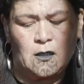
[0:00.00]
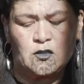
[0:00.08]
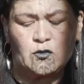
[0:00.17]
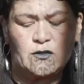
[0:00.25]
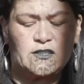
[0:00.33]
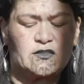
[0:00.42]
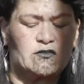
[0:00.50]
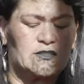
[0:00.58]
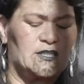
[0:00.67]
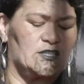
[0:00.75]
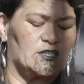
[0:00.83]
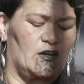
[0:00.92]
Joint
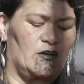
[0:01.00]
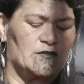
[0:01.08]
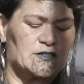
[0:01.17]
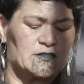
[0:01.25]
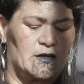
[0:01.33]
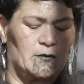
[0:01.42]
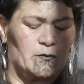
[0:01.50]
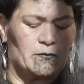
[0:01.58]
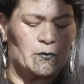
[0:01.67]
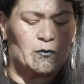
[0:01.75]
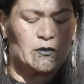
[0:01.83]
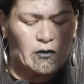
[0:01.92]
strategic oversight
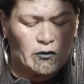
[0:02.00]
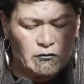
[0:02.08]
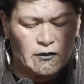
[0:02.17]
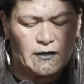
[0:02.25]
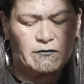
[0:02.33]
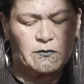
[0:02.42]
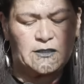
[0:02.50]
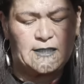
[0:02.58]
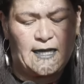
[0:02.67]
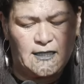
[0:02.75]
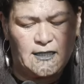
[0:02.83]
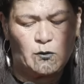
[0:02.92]
with local government
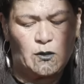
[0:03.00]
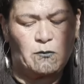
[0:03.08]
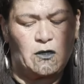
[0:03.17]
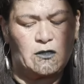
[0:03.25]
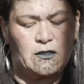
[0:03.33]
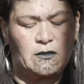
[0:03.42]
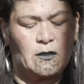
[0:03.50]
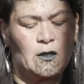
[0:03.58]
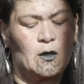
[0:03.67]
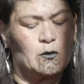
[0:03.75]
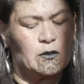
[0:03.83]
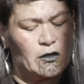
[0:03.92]
and iwi Māori
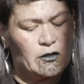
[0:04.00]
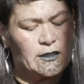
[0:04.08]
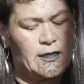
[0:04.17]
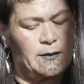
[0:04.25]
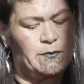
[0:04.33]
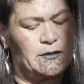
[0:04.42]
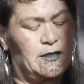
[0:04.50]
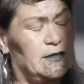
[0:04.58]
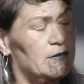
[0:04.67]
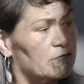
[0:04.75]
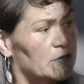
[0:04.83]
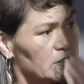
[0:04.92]
will only happen
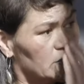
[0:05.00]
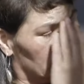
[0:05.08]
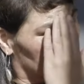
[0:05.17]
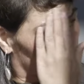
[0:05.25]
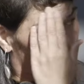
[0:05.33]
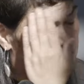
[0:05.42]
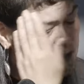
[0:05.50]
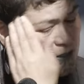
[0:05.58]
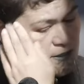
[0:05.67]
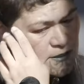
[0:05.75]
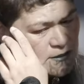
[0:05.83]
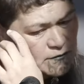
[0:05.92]
at the regional
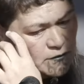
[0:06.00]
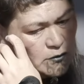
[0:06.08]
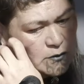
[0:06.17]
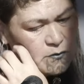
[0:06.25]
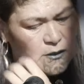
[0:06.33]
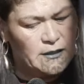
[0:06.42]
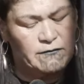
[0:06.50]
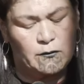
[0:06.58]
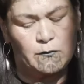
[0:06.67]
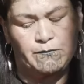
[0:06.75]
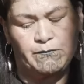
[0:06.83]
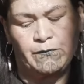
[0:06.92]
representative group
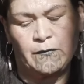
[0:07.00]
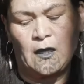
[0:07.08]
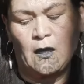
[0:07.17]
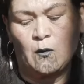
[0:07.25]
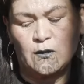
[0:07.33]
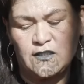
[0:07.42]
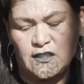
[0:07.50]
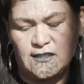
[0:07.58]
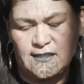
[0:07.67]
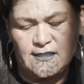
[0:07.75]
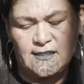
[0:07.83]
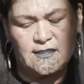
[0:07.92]
level, which
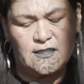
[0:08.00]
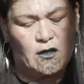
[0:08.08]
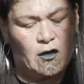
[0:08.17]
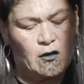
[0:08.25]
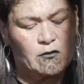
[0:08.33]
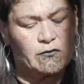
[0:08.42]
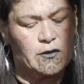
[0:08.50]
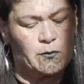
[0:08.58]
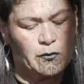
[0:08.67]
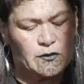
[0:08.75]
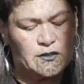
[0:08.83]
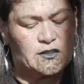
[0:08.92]
exists to hold the
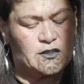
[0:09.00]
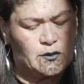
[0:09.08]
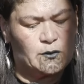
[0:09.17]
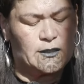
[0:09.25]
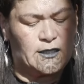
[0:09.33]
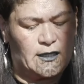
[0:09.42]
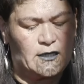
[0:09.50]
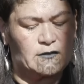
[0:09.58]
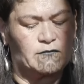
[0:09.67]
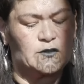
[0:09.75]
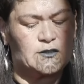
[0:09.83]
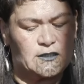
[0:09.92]
boards to
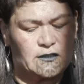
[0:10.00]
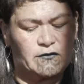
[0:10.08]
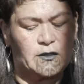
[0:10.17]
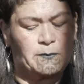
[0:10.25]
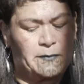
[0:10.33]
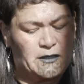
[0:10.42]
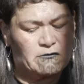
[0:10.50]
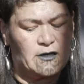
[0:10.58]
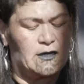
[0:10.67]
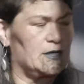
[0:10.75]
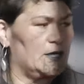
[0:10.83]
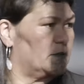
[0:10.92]
account for delivering better
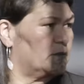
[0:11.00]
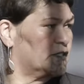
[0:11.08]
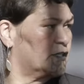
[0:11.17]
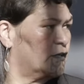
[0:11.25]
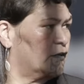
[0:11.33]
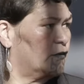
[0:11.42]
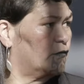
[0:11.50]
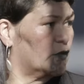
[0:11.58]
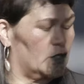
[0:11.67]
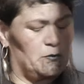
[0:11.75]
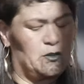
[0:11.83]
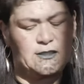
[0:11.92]
outcomes for
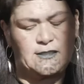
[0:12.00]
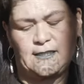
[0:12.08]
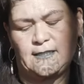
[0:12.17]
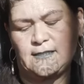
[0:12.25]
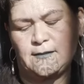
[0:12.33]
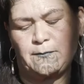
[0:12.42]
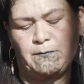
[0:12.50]
communities.